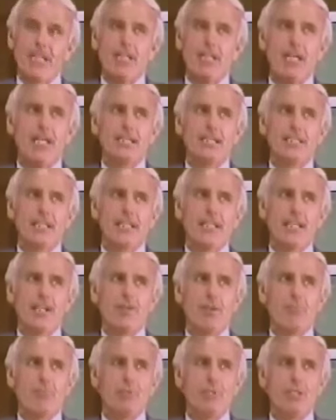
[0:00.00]
And I guess I
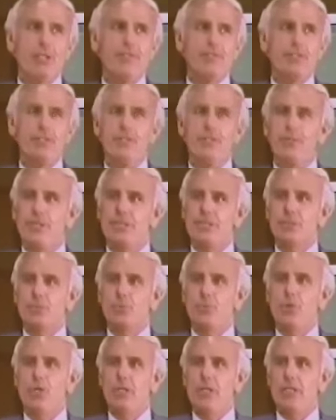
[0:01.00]
carry plenty for two reasons.
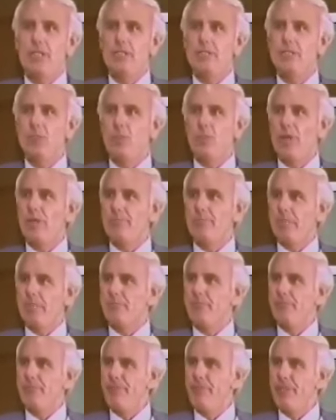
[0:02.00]
One is the way it
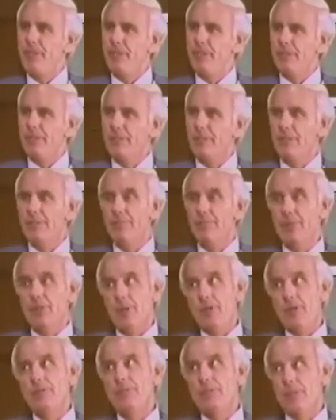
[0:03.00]
makes me feel, but
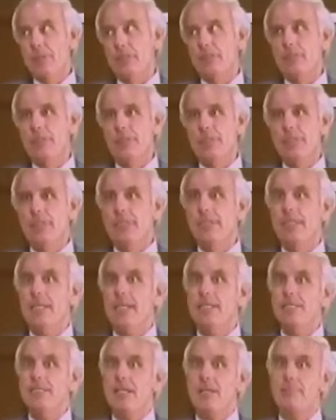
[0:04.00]
also in
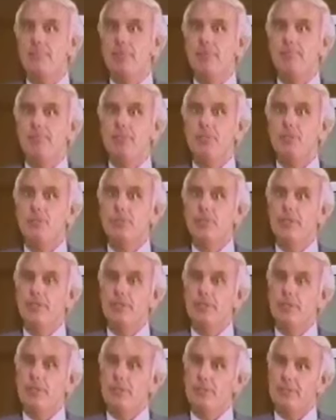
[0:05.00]
case I bump into
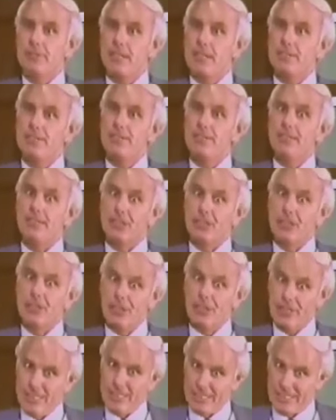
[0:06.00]
another Girl Scout selling
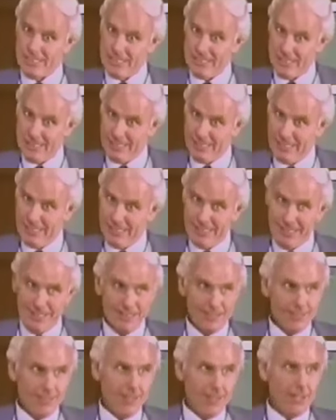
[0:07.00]
cookies,
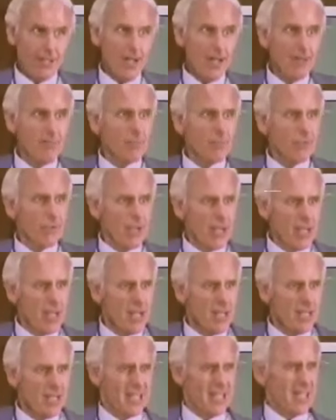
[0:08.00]
right? I'm
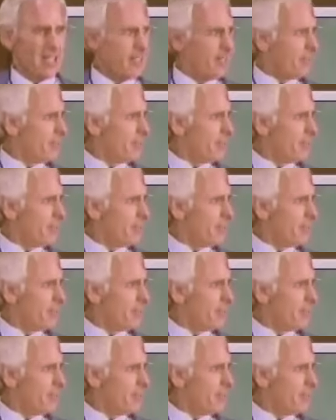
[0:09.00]
ready.